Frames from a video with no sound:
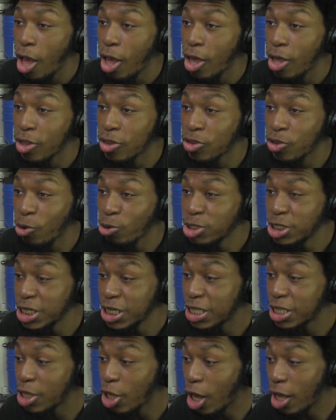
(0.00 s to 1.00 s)
So
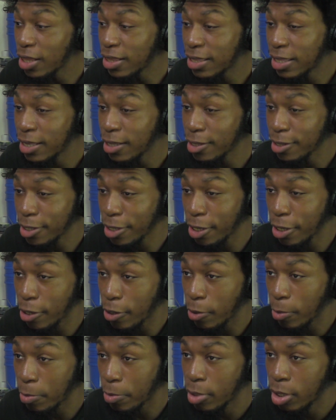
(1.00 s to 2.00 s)
she does kill
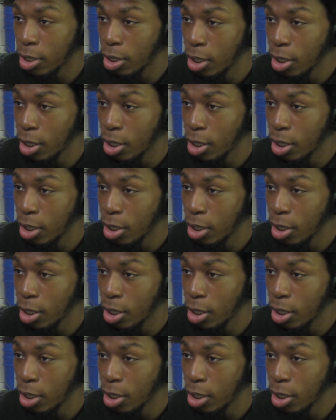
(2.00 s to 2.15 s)
him!